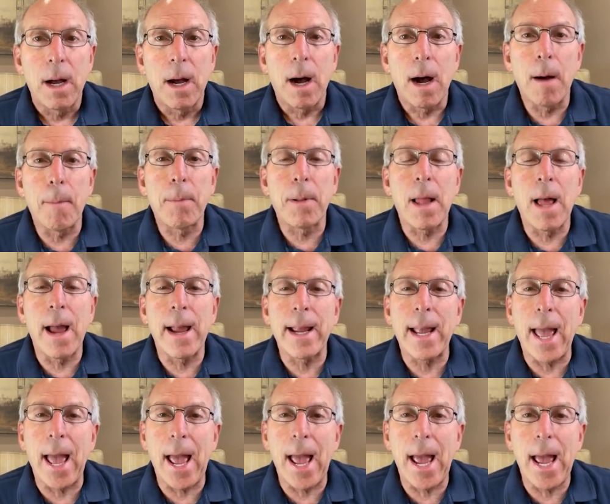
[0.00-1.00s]
applying
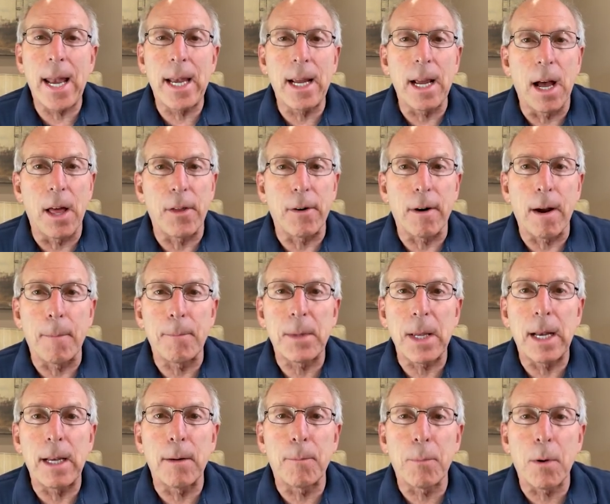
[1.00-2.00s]
any other
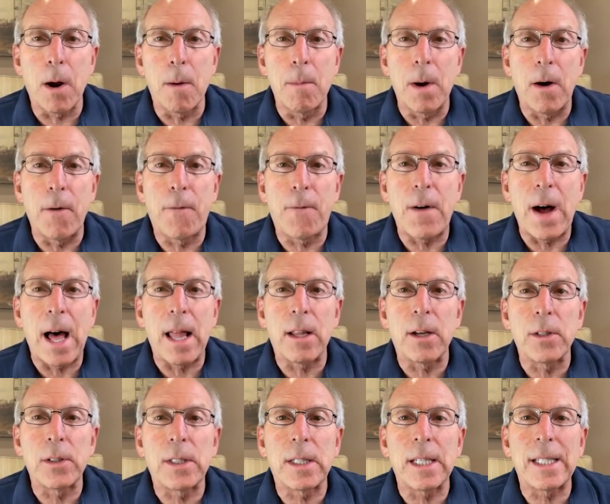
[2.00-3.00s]
updated promo
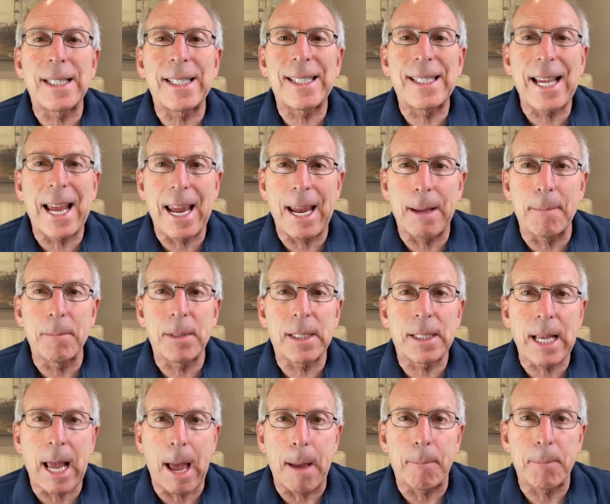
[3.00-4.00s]
follows the same
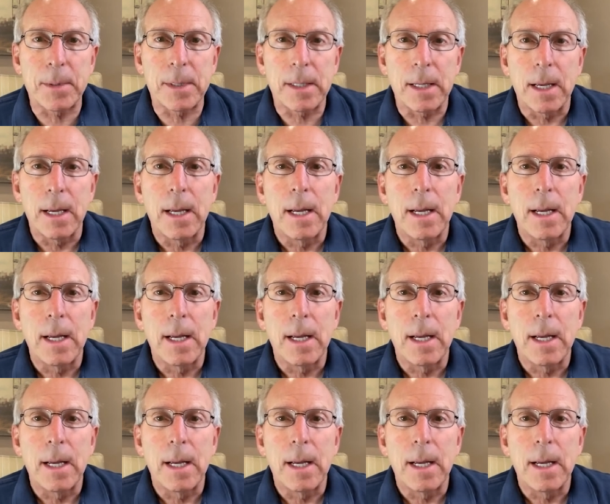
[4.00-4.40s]
steps.